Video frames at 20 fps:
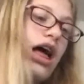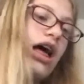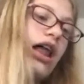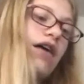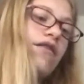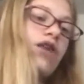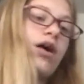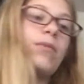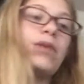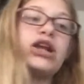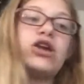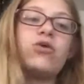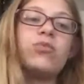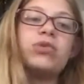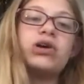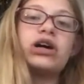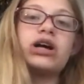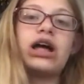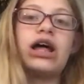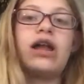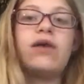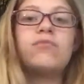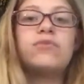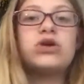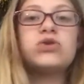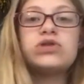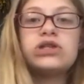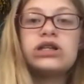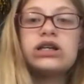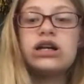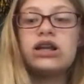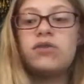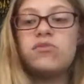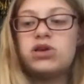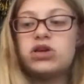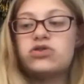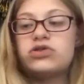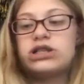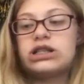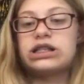And I've got my notebook, and I'm mostly going to
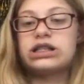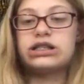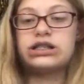be using